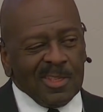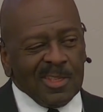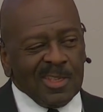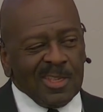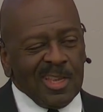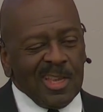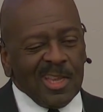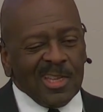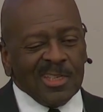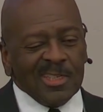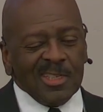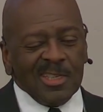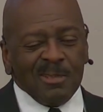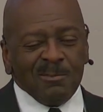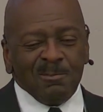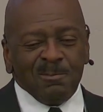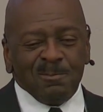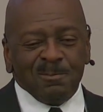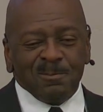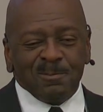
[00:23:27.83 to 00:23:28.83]
And um,
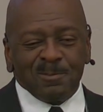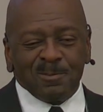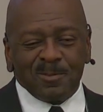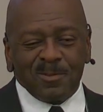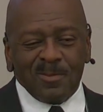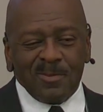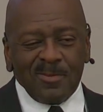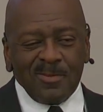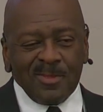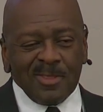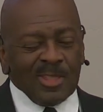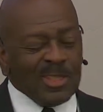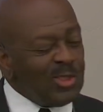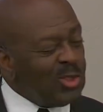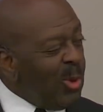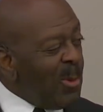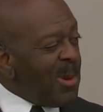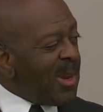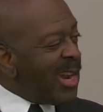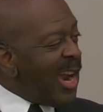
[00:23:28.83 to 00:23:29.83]
so
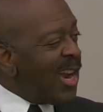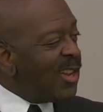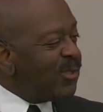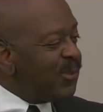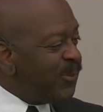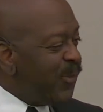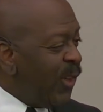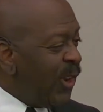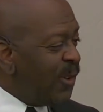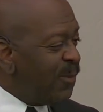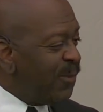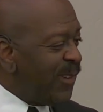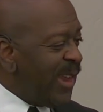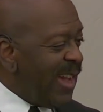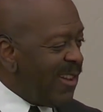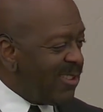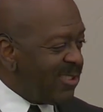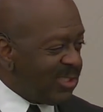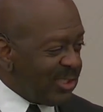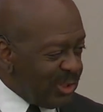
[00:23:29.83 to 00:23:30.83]
my car is full of
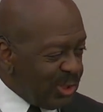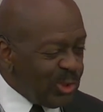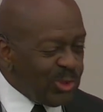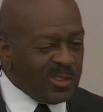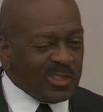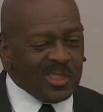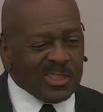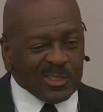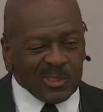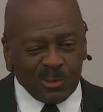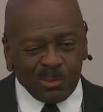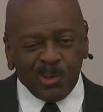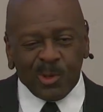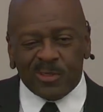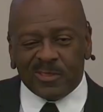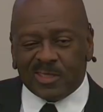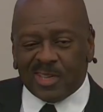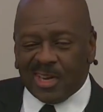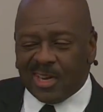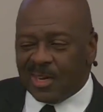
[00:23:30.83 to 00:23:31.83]
flowers, a two-seater sports
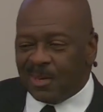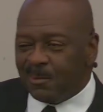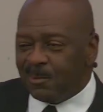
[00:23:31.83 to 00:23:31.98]
car.